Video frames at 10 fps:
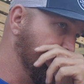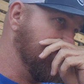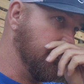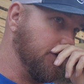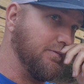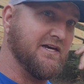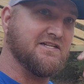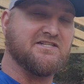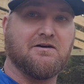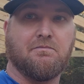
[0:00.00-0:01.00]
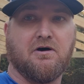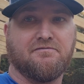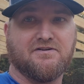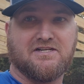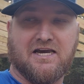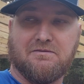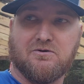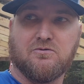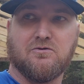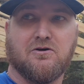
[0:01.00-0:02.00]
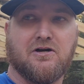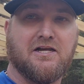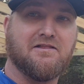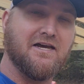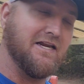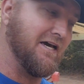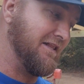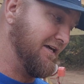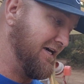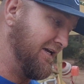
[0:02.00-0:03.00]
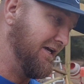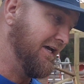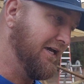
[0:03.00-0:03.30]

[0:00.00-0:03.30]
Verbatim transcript: or get something off a table or anything like that.